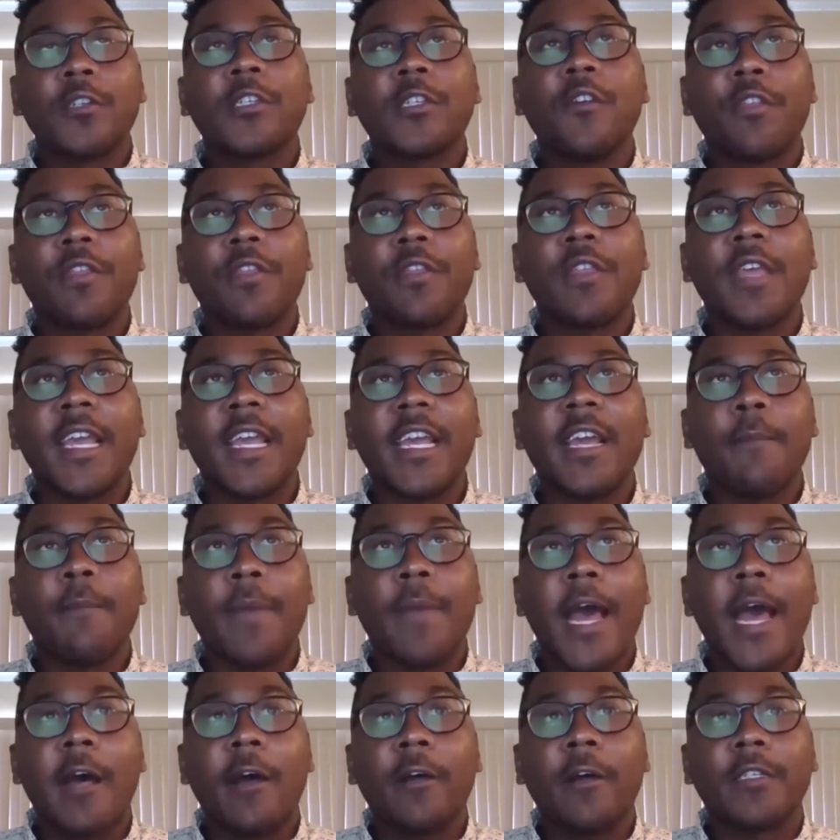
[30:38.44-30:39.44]
think
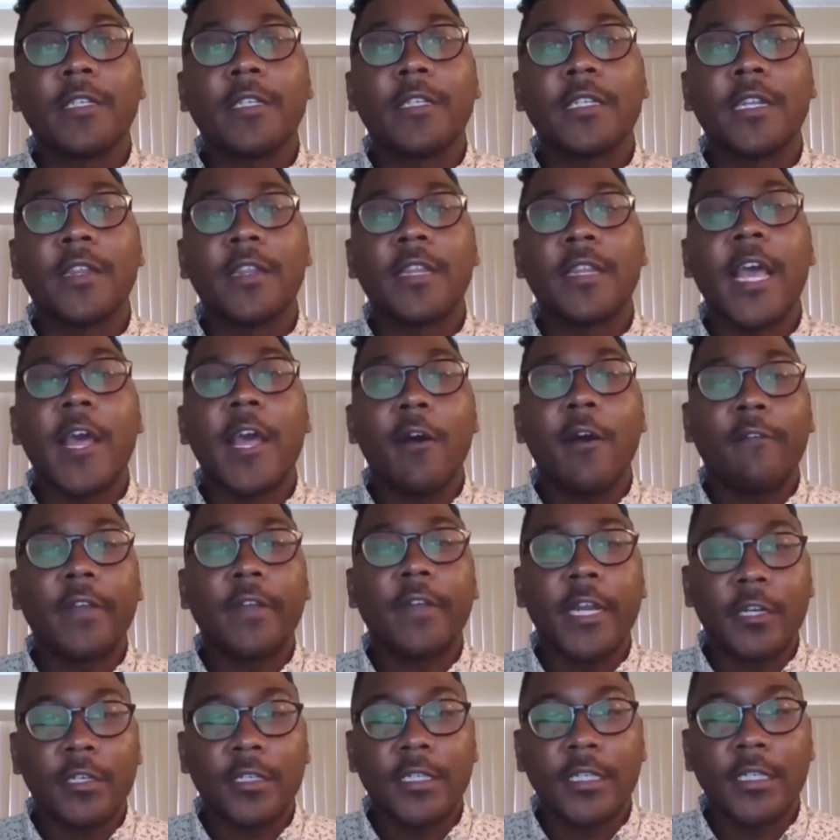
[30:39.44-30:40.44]
about the
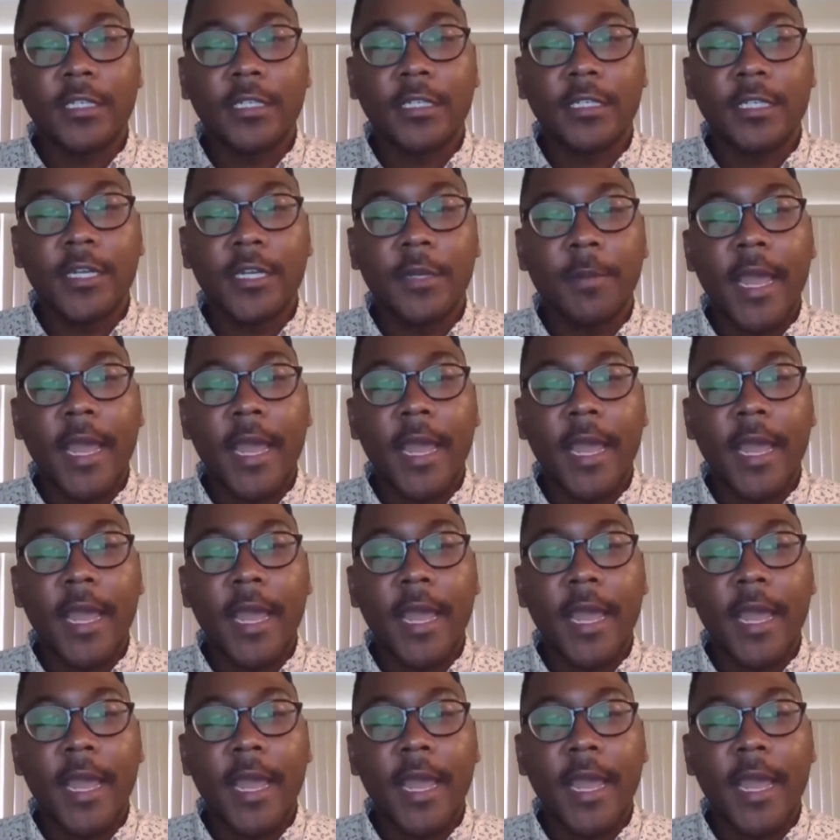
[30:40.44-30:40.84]
healthcare system